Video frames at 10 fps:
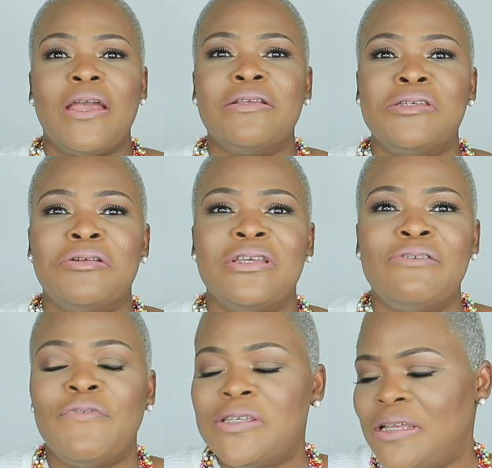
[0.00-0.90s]
So this
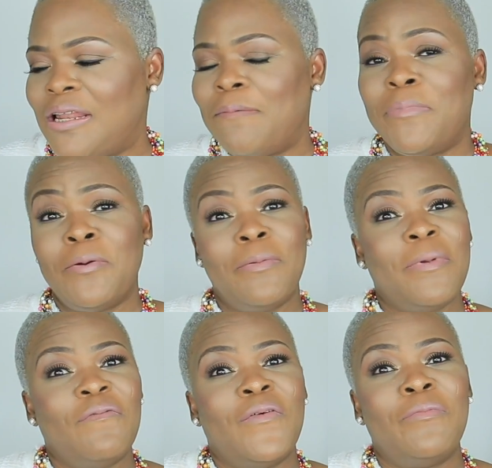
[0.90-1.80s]
first thing, and bear with
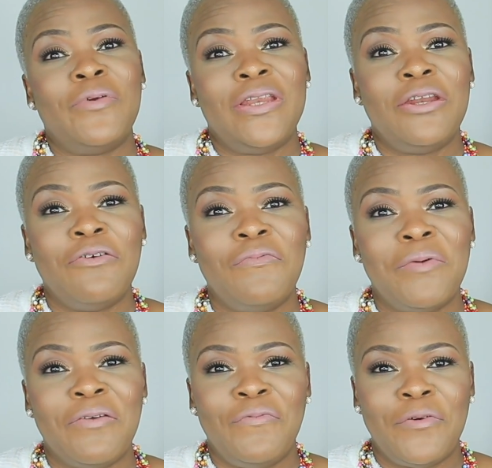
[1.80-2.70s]
me if I'm reading off
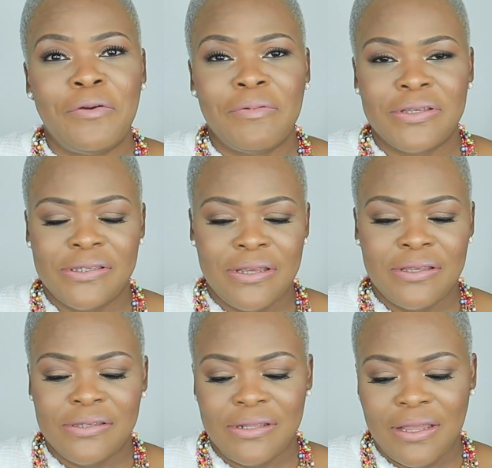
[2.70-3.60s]
my phone because
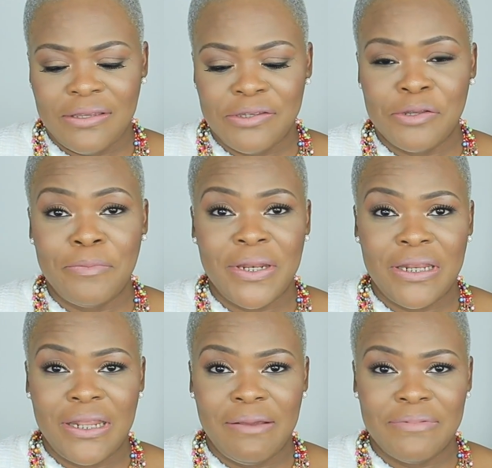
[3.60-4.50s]
there's like so many
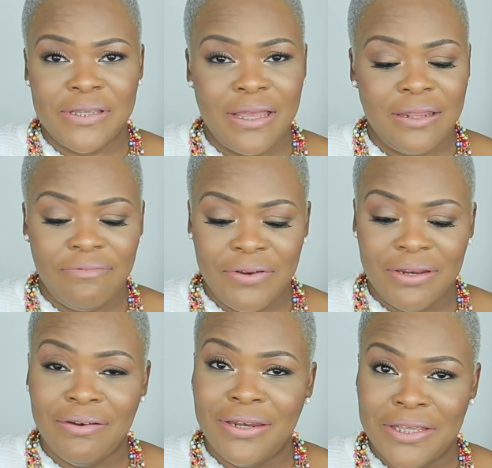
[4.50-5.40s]
names I
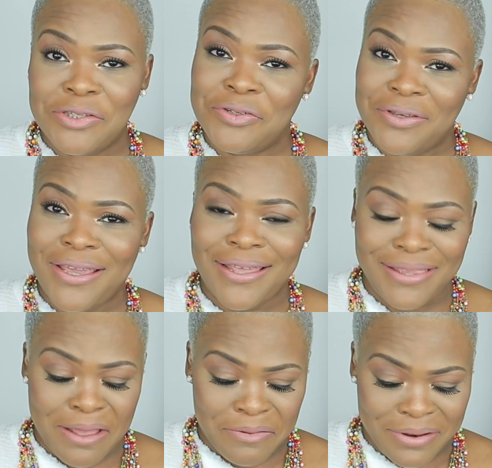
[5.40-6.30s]
really need to get
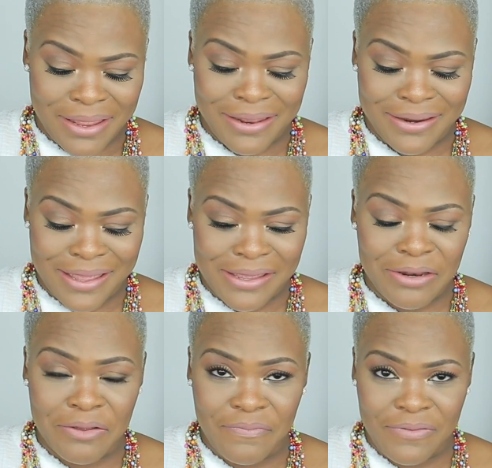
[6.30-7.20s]
down, and
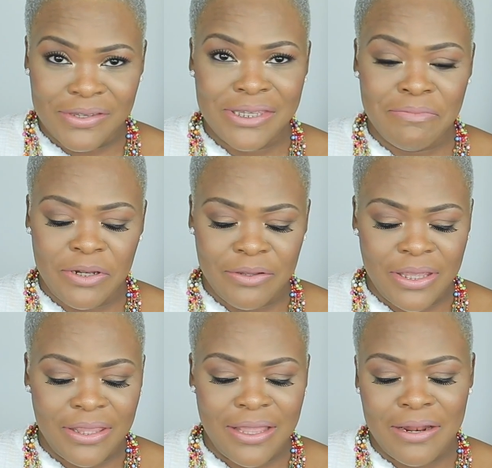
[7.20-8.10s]
if you see me
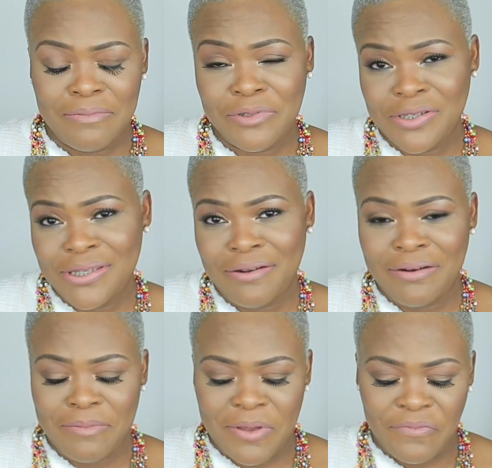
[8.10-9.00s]
looking down, I'm just staring
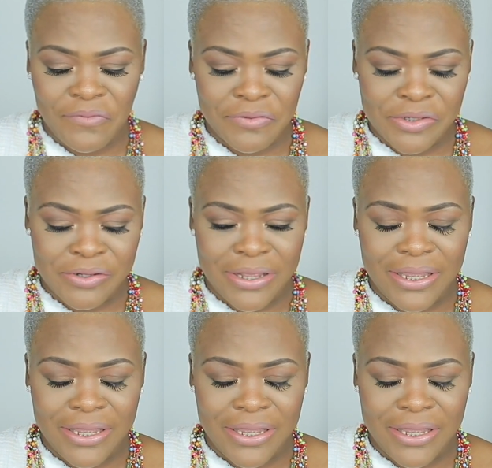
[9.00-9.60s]
at my phone to